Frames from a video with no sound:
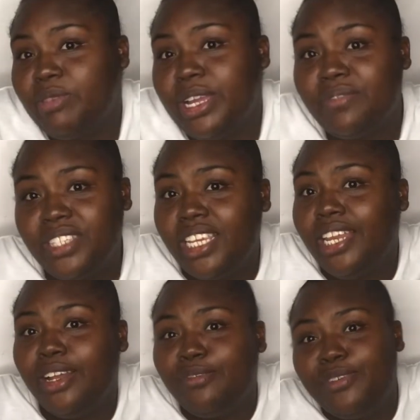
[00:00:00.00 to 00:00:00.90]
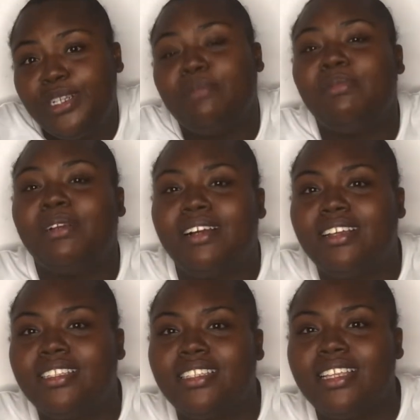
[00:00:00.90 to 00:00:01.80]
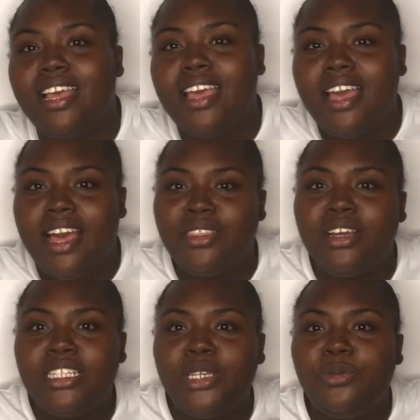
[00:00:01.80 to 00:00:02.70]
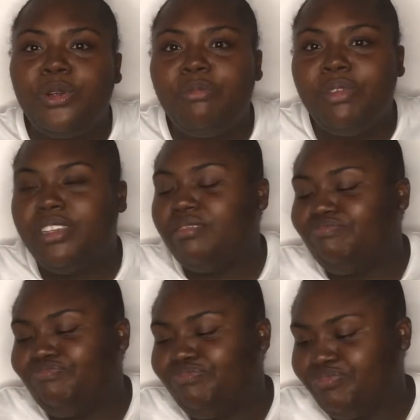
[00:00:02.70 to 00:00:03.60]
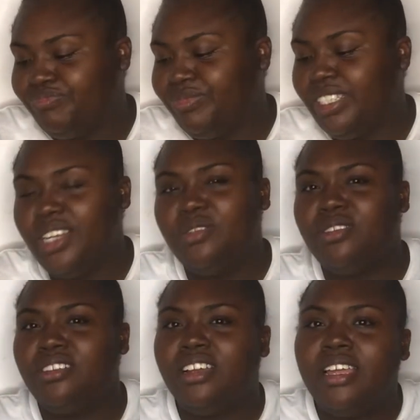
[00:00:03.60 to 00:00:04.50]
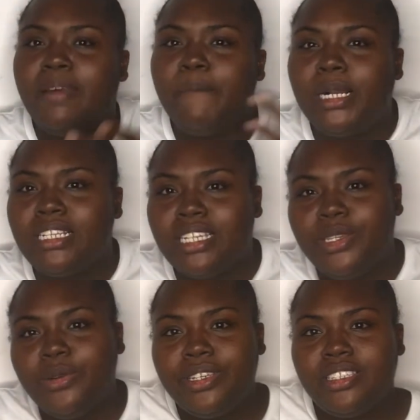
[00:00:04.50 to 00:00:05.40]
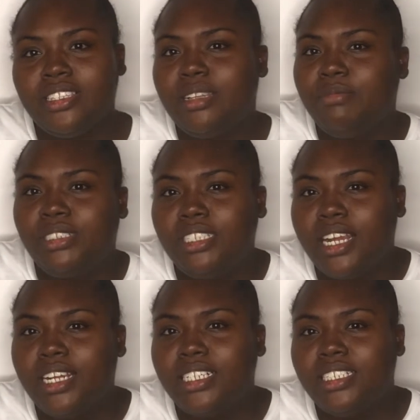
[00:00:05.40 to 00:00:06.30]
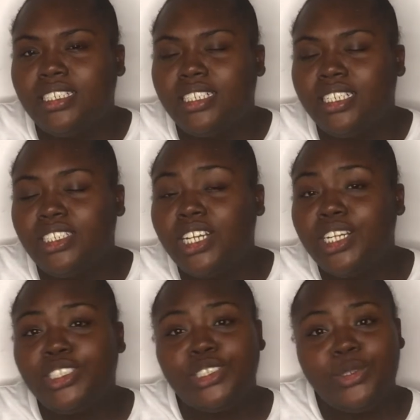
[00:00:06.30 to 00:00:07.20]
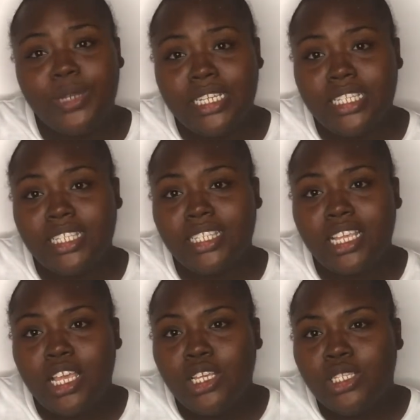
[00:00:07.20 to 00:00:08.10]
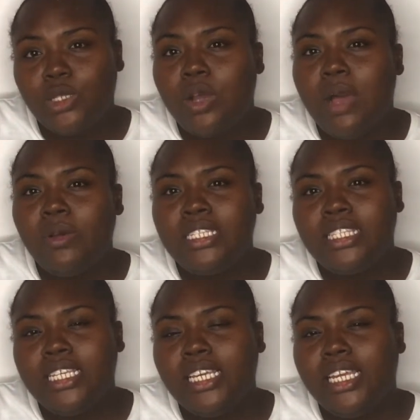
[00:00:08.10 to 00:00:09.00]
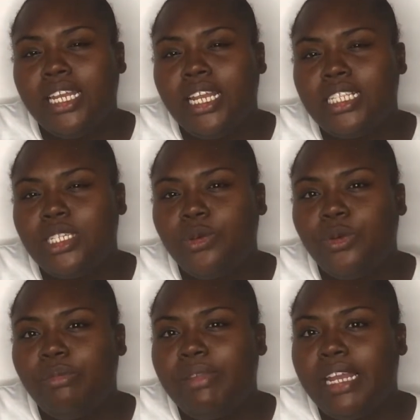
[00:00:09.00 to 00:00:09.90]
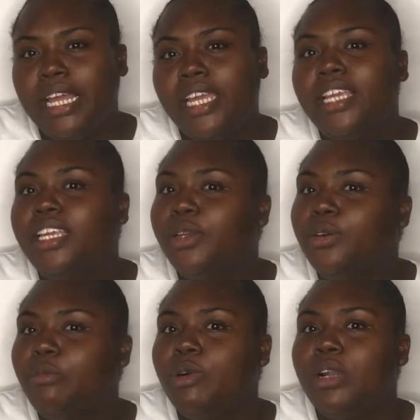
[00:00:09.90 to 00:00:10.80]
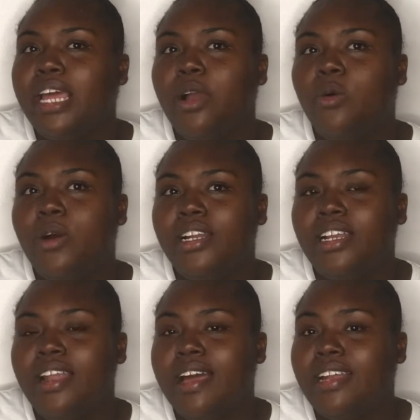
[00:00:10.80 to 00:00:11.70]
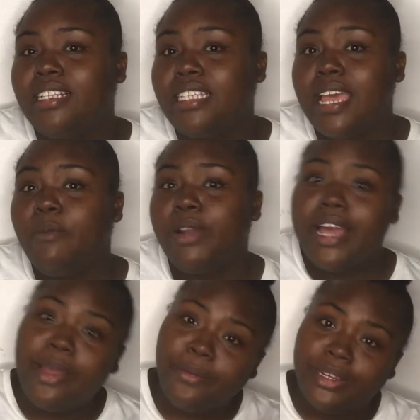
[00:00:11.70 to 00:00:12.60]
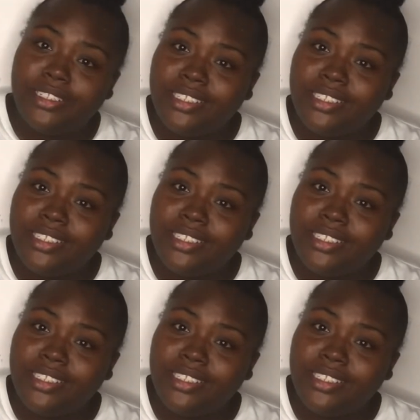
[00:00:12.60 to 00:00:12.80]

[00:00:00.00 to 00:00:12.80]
of saying affordable, because I thought it would be, you know, because of US, they charge US. So I was thinking that it would be like, you know, about like $1 at the time when I went.